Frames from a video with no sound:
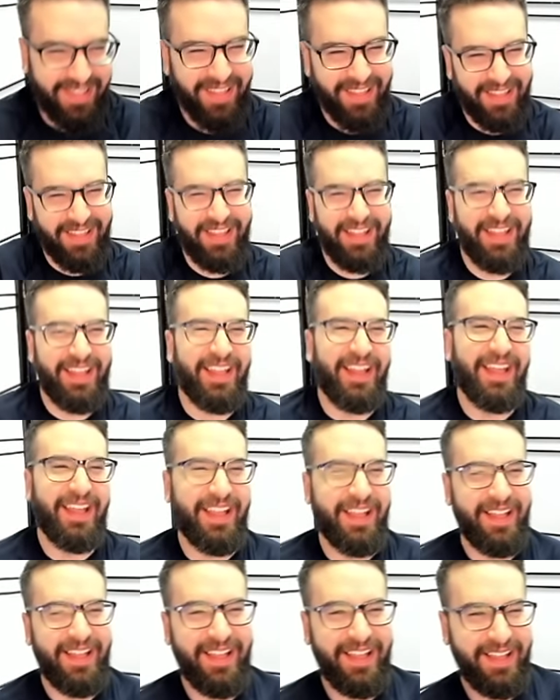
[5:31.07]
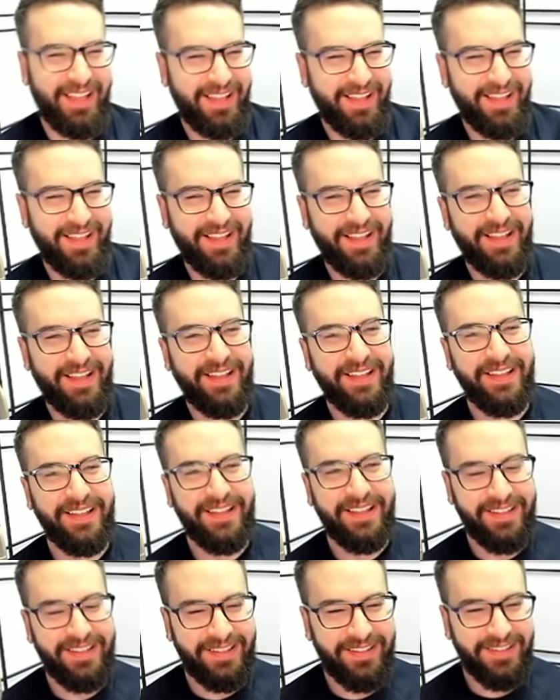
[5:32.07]

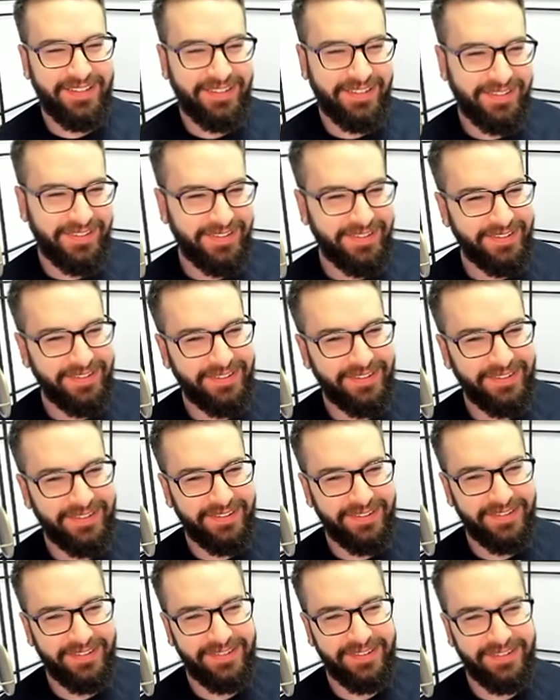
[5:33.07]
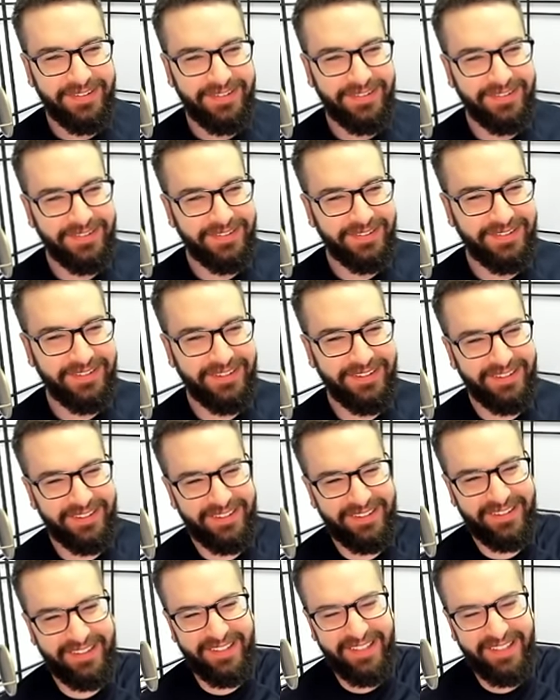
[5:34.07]
The person shown says nothing.